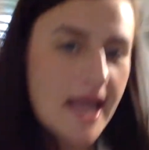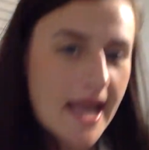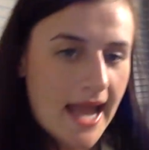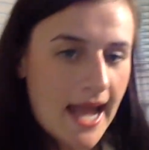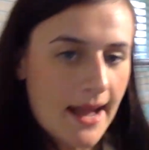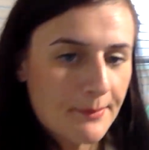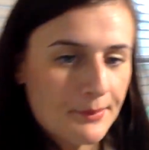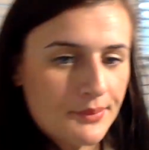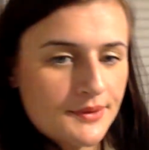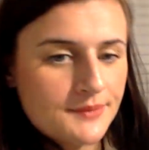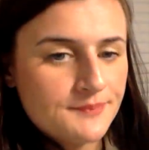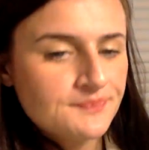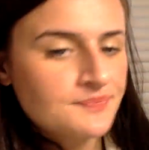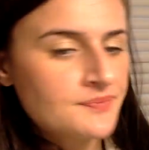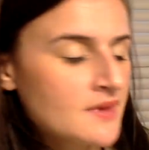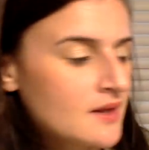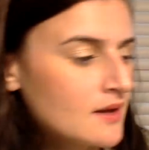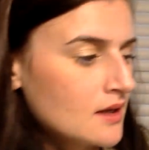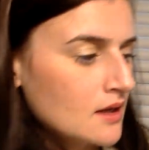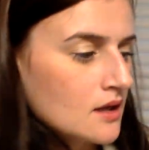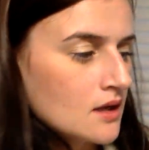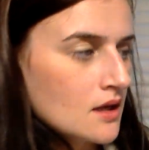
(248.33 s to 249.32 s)
app.
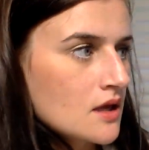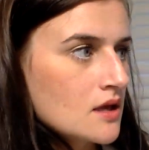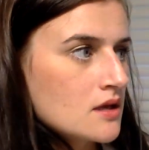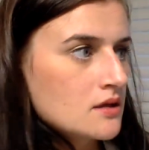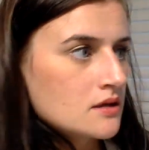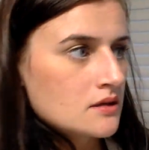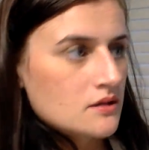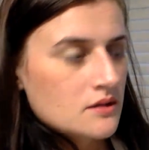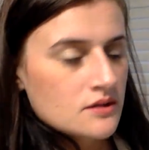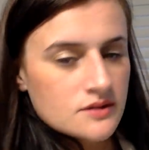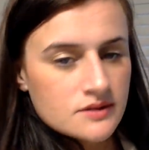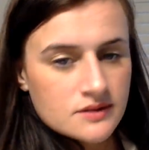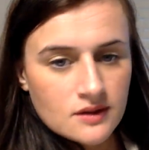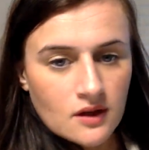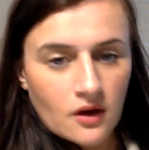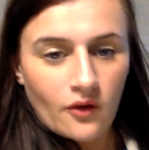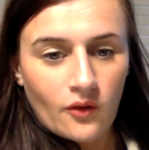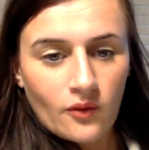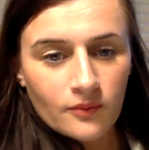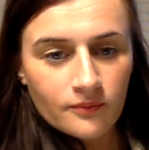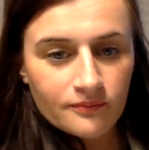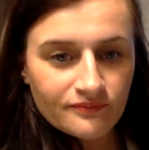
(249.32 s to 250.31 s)

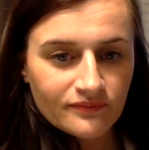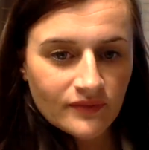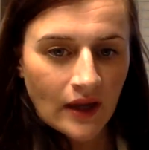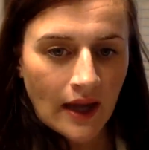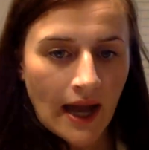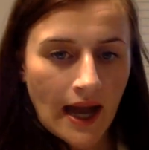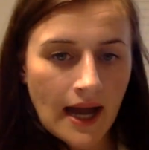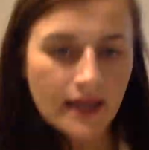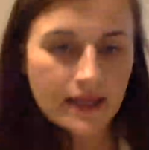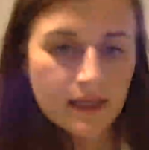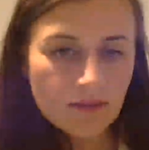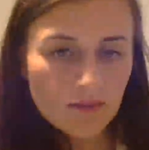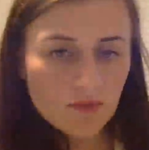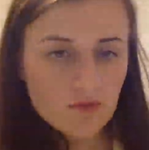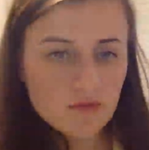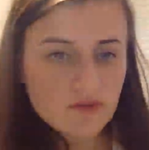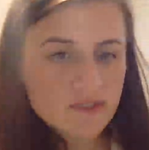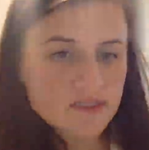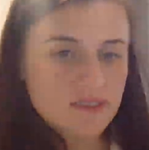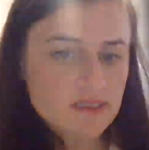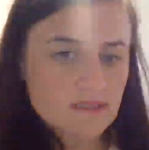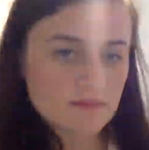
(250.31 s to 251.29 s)
So I am
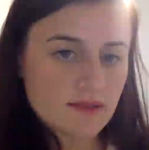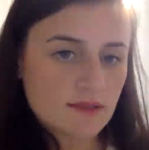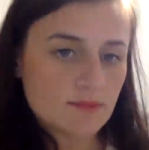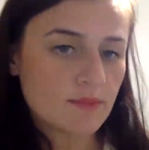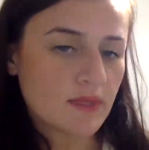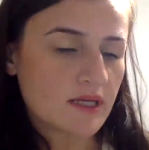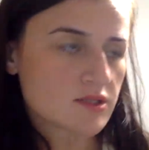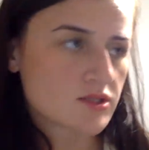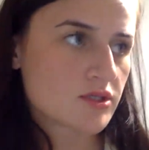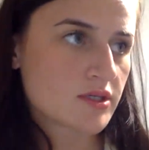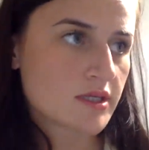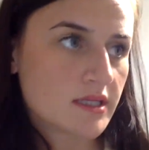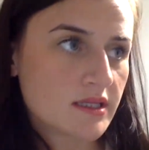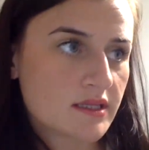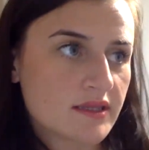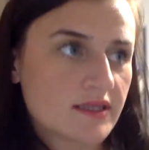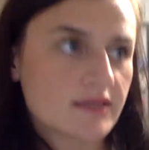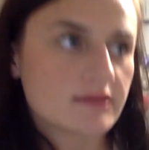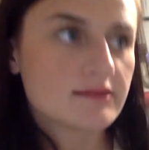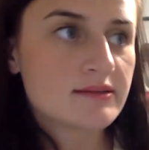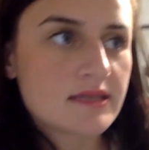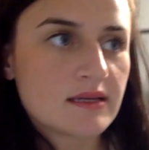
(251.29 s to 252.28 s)
going to be measuring
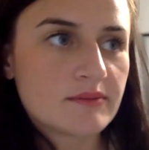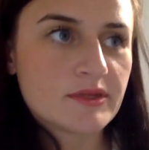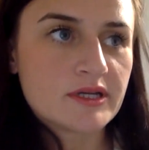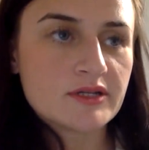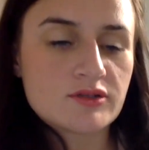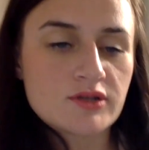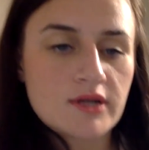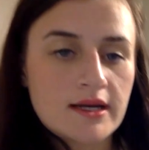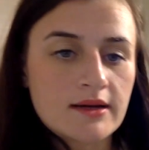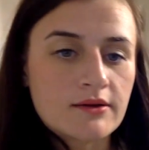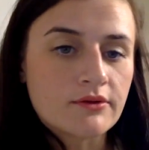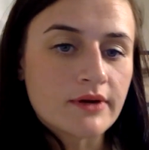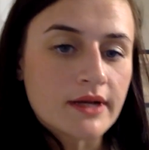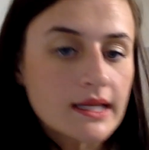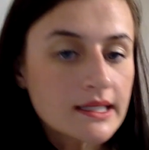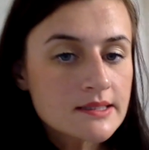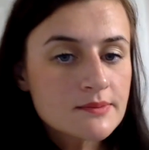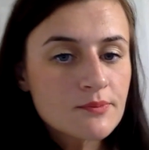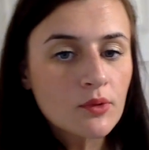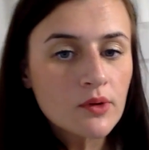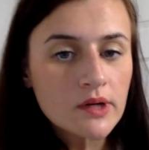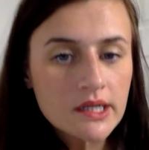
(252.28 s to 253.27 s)
things on my dry erase
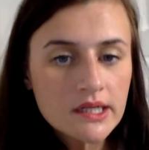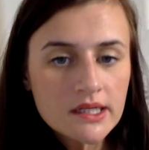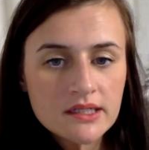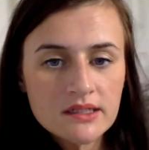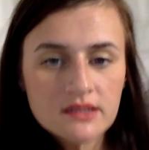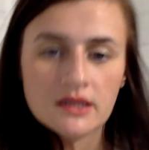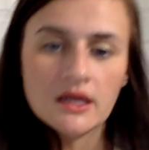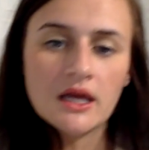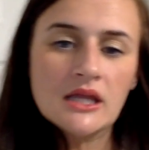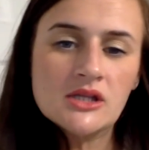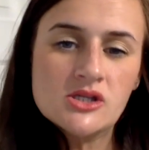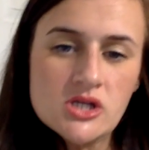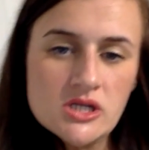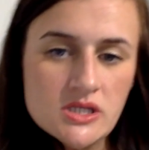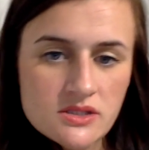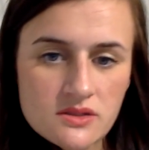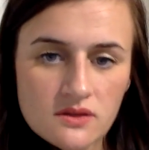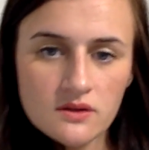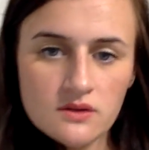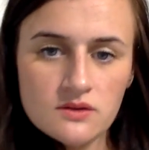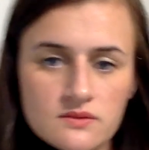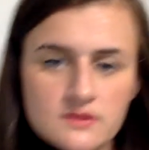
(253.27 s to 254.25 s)
board just
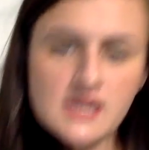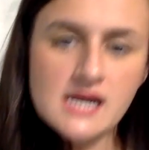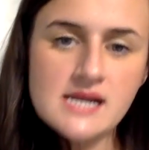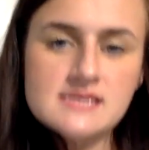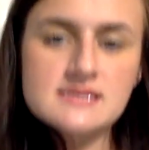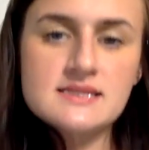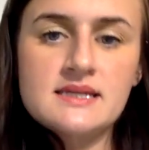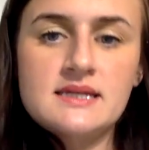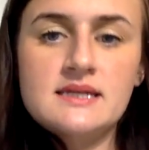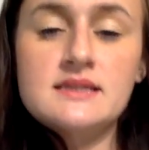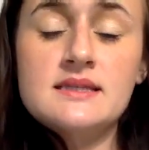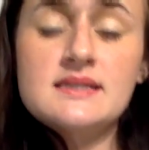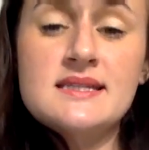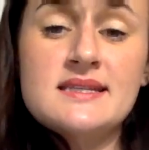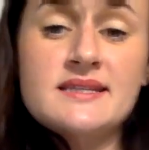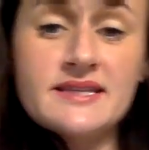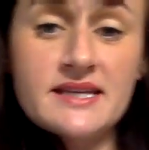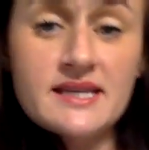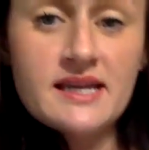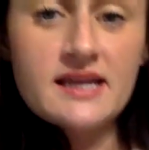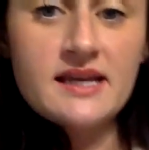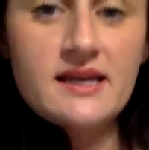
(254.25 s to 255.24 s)
so you guys can
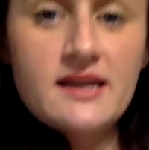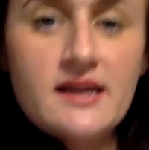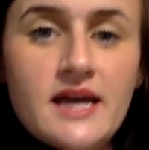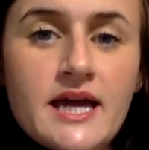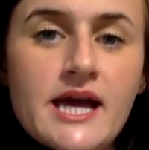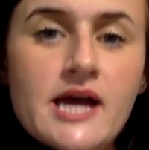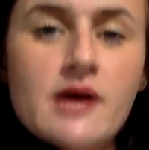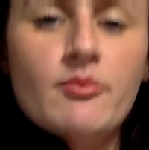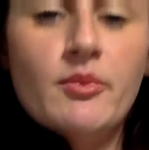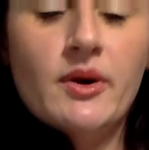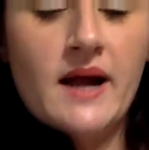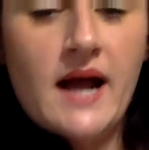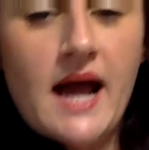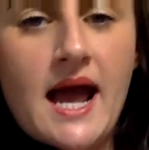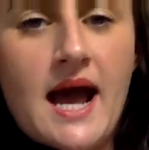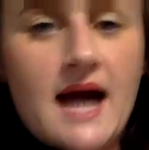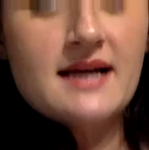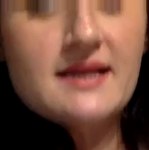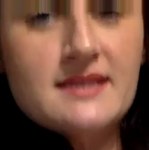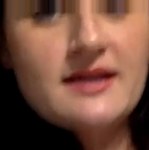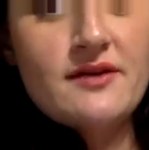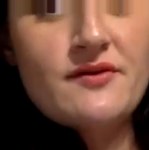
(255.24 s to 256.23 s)
see, but
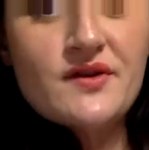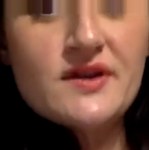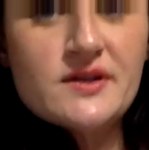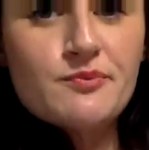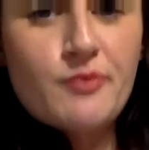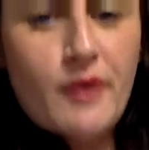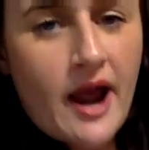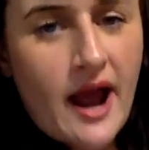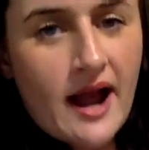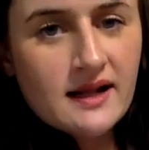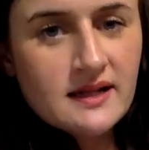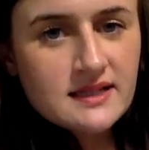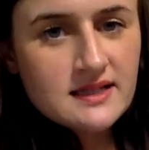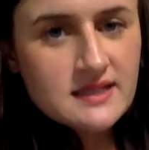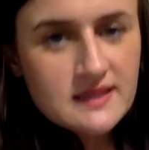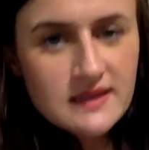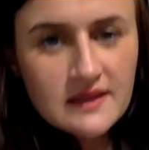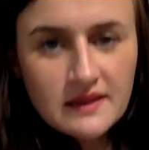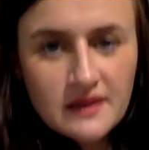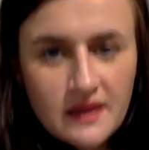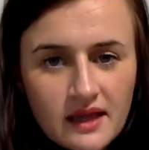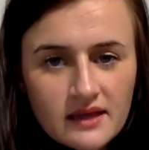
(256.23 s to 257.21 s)
as I was
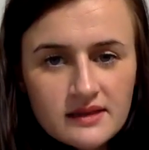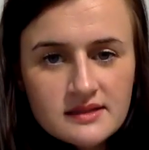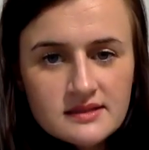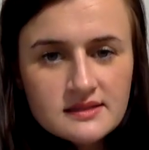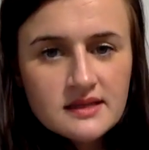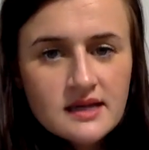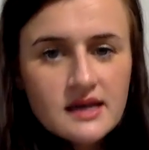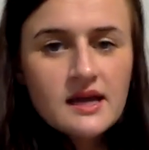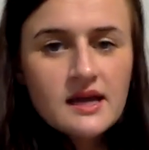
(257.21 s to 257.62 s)
practicing this,